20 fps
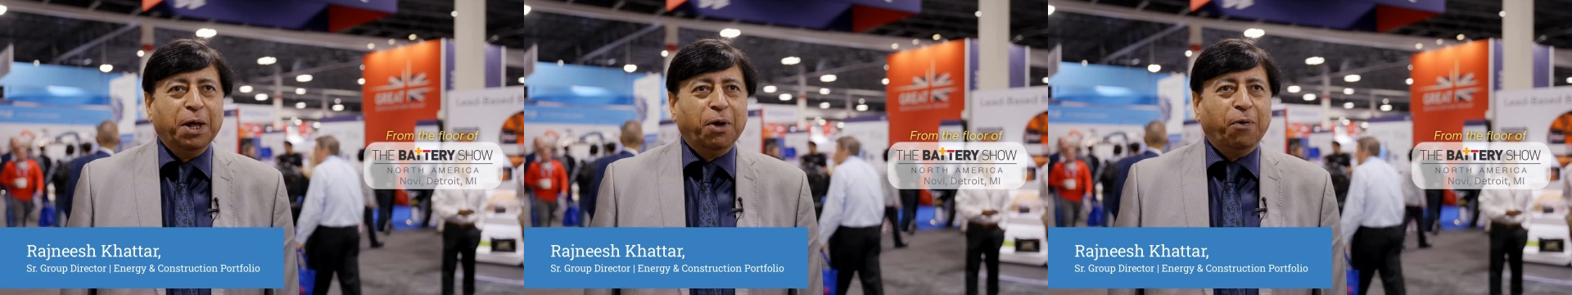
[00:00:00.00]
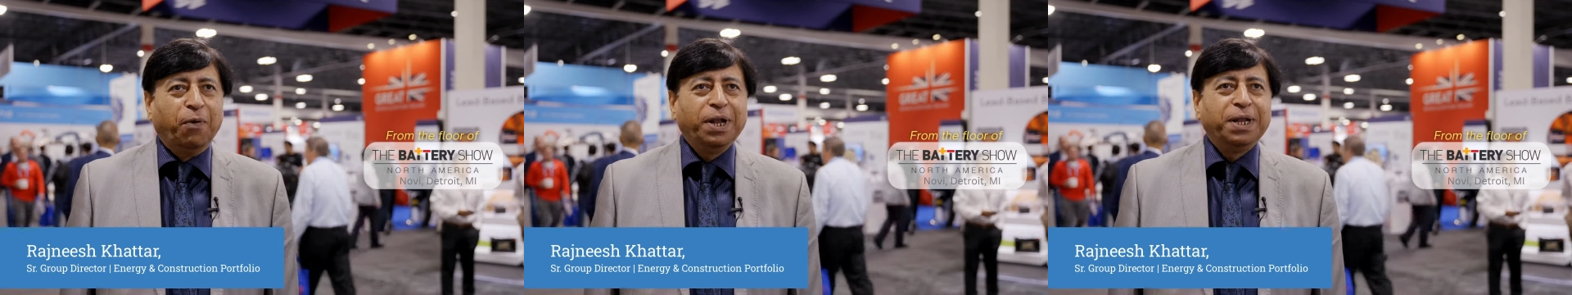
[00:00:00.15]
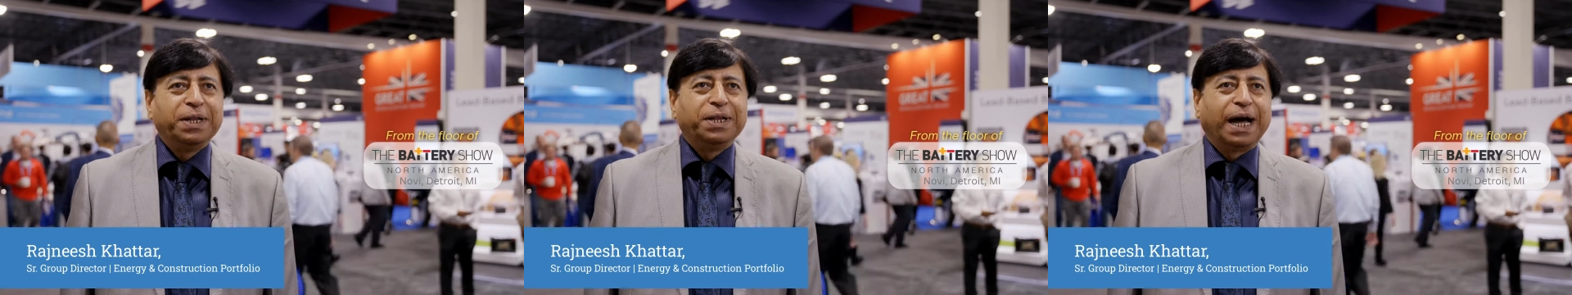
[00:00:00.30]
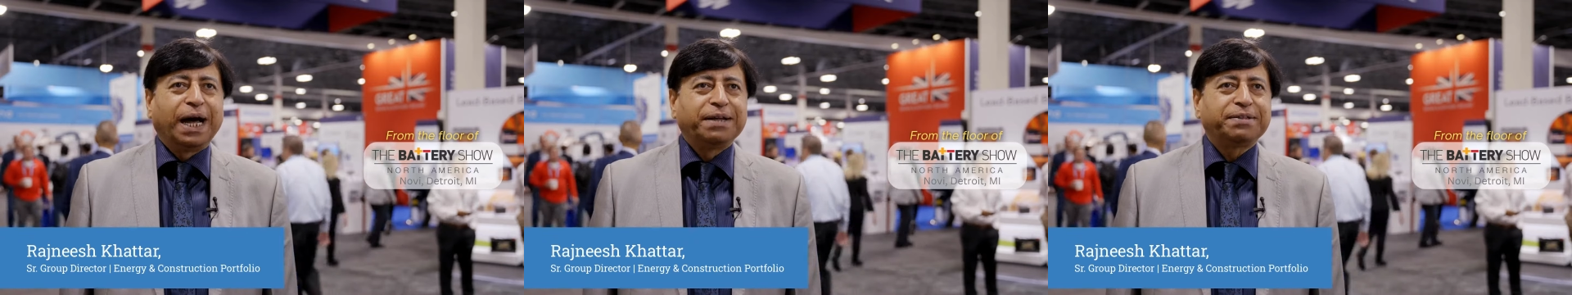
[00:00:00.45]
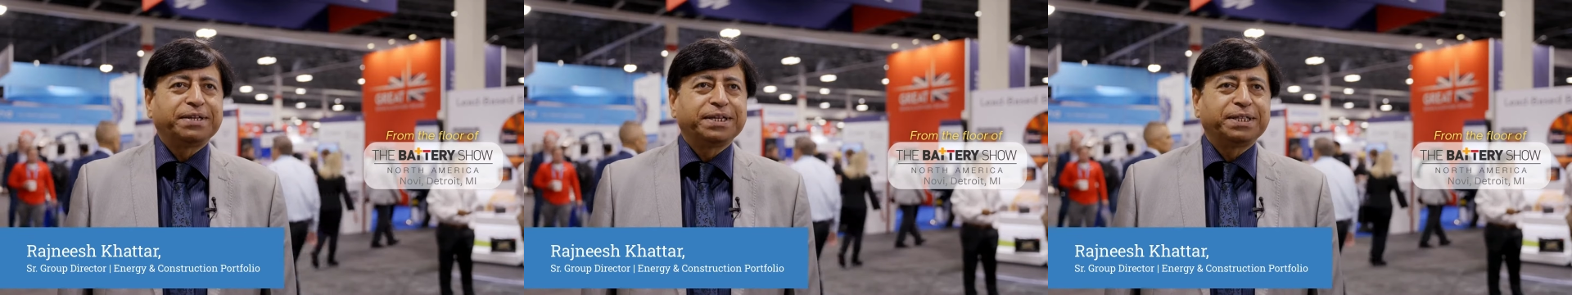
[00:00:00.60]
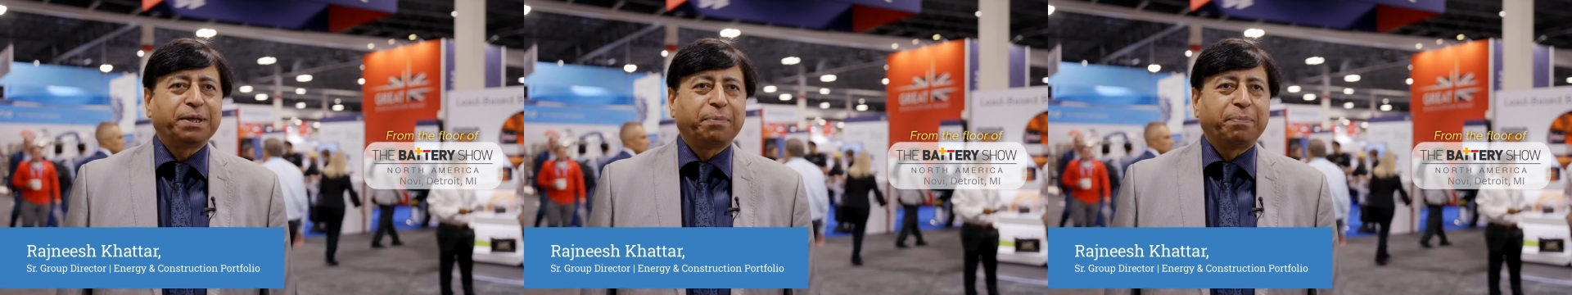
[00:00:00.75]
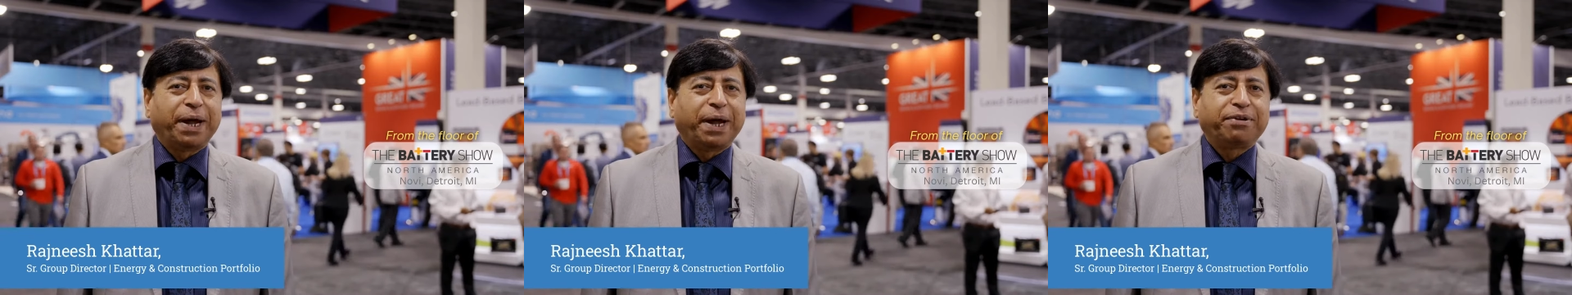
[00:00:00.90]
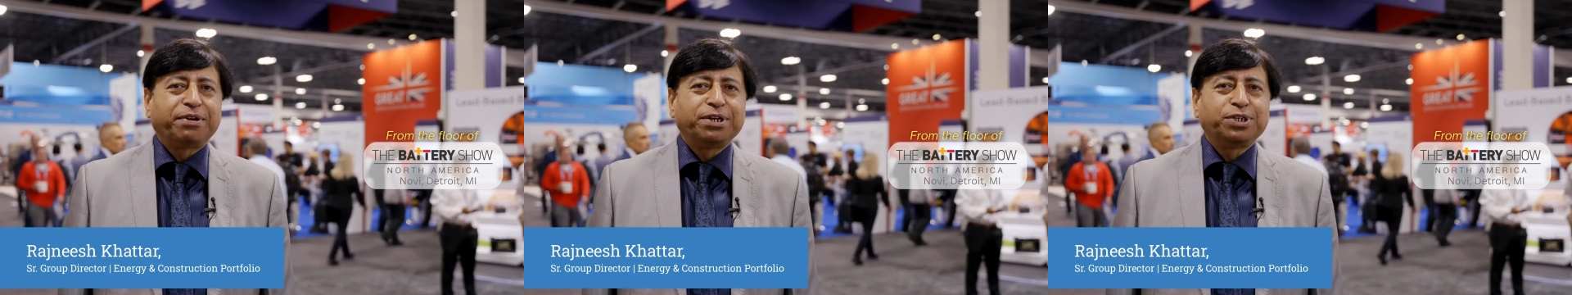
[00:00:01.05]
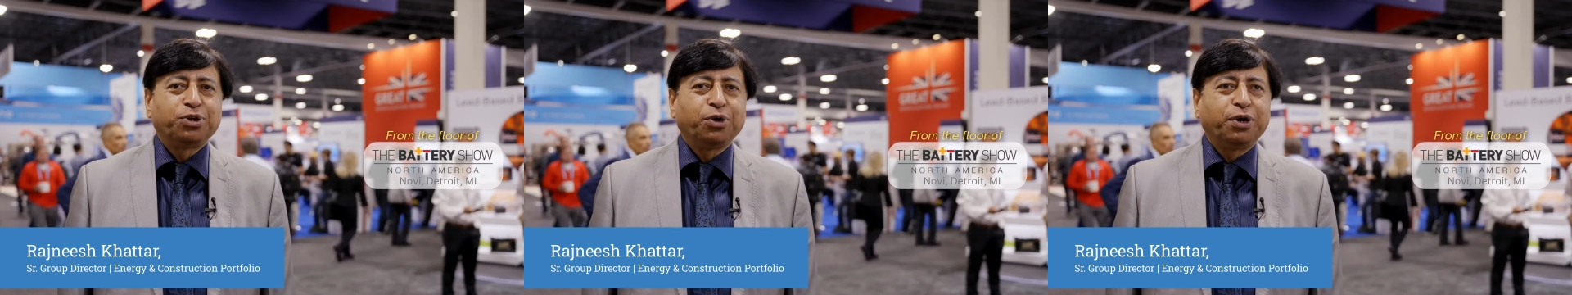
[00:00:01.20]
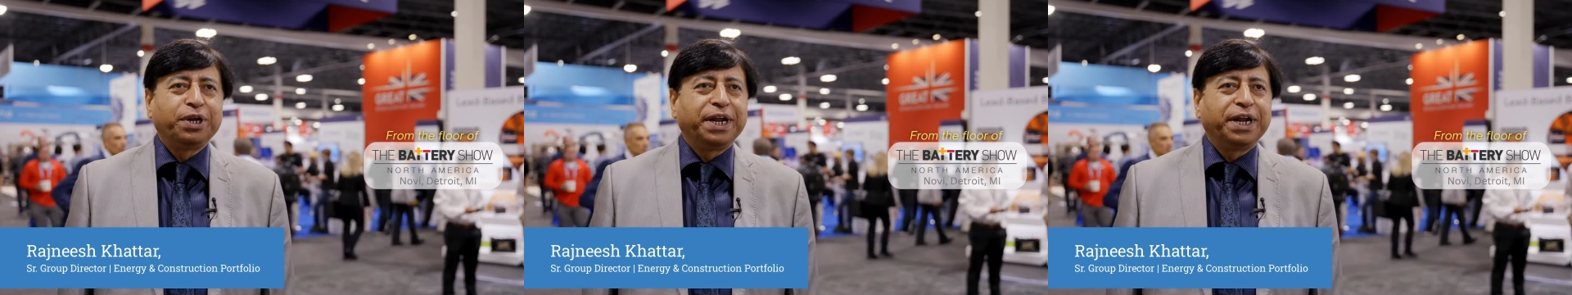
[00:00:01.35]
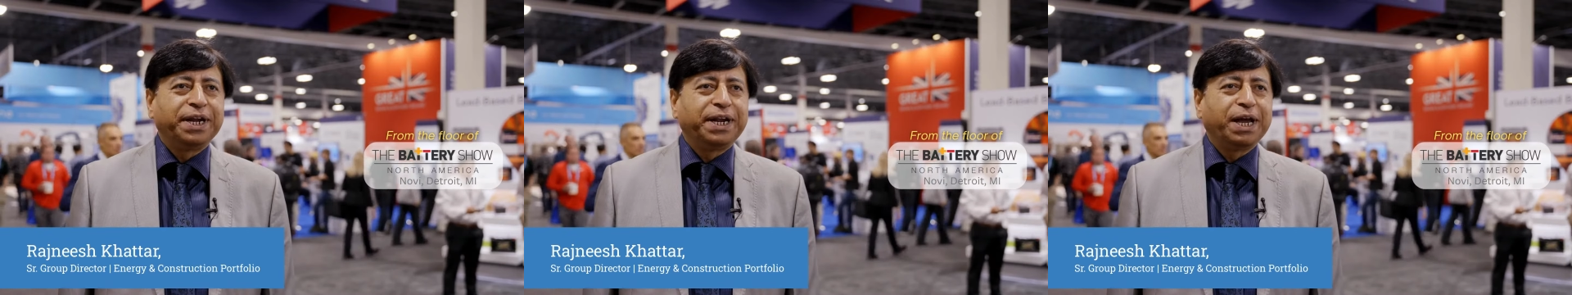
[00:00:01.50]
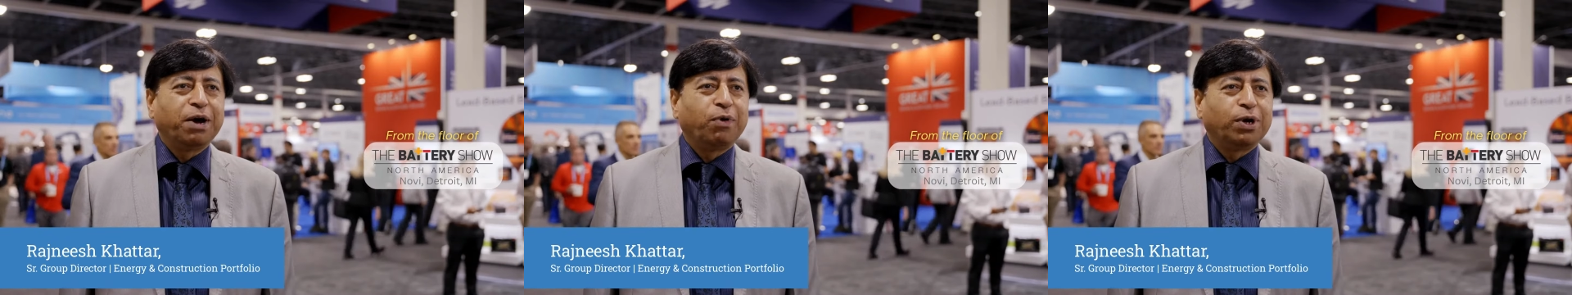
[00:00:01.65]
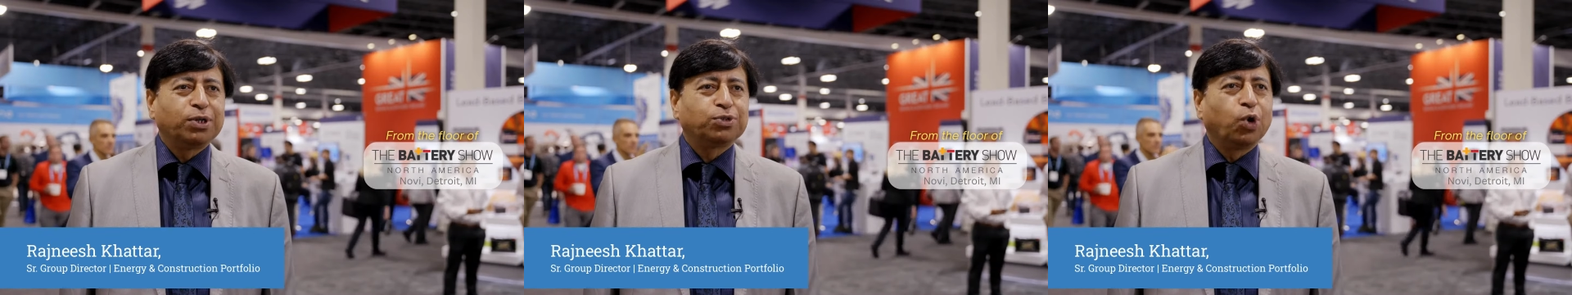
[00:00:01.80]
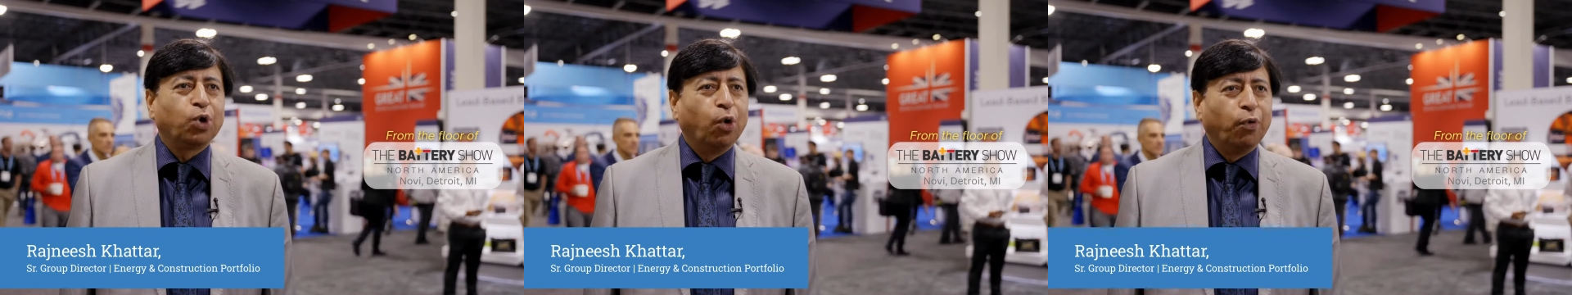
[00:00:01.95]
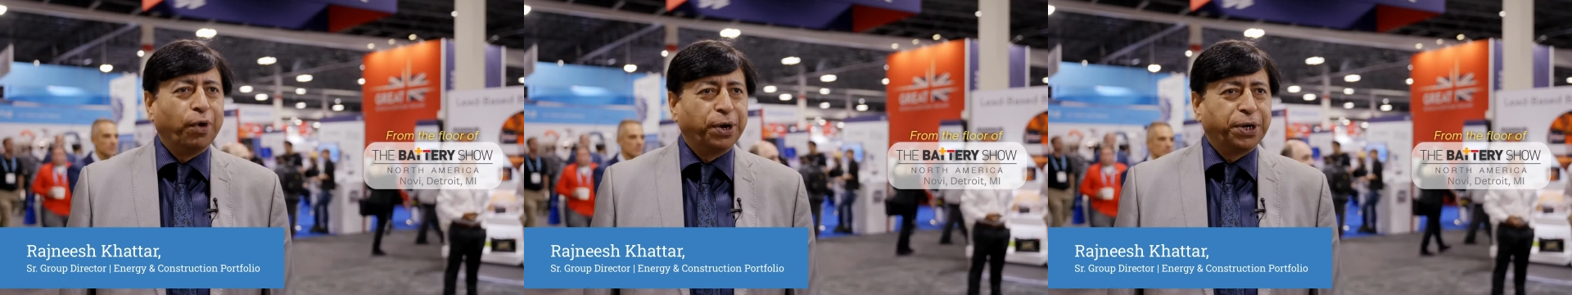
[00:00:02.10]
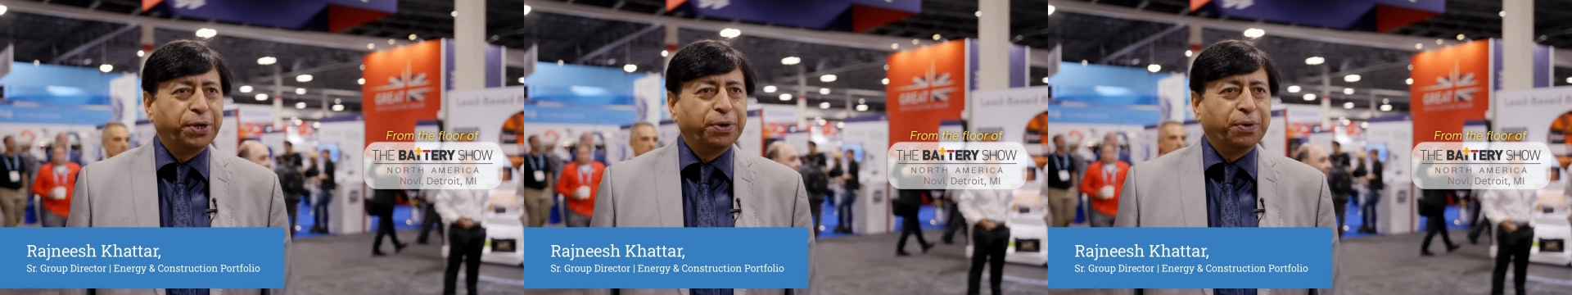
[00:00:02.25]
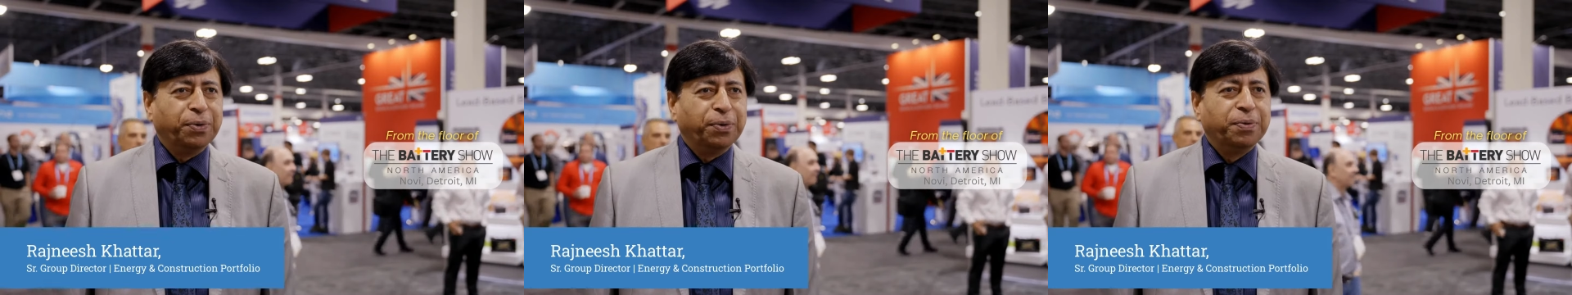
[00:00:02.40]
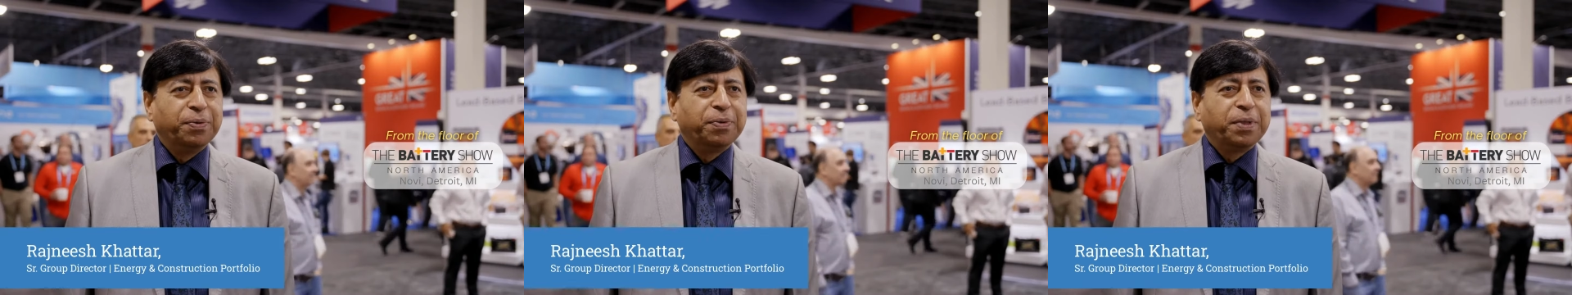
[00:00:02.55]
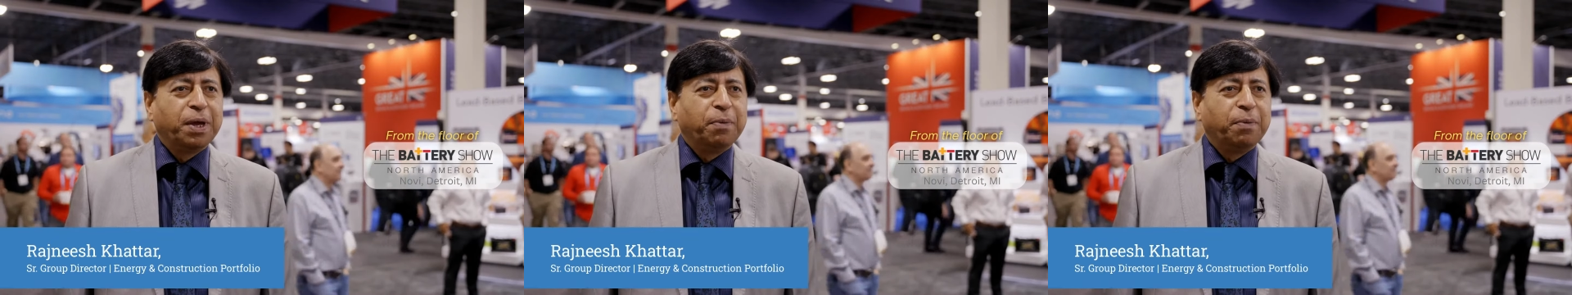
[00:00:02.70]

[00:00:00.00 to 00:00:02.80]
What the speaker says: Well, I think the battery show in India was overdue,